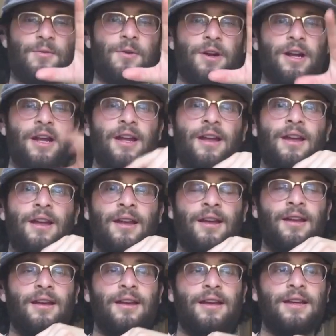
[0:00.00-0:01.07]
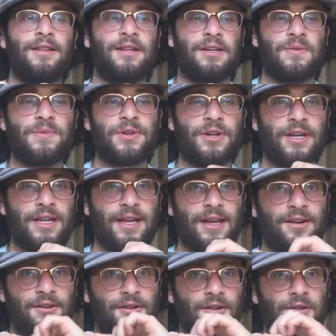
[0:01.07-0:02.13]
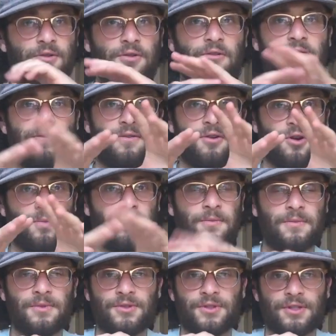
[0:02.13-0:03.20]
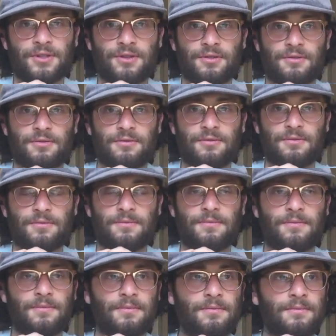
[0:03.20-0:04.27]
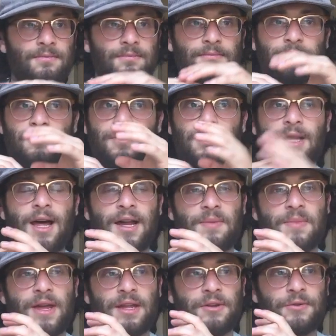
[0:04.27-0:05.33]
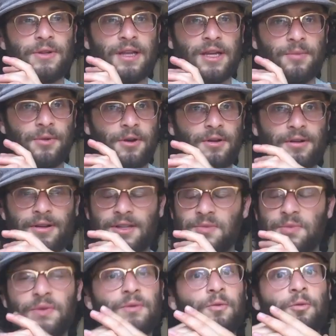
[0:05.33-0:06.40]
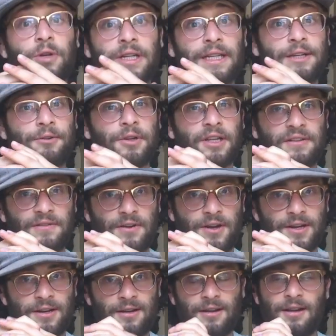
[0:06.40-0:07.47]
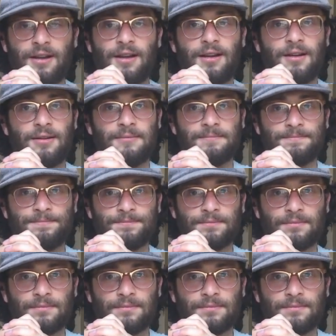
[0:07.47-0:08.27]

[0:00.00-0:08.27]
of work in the community and on a local farm, just a lot of manual labor. It's been really, really fun. Um,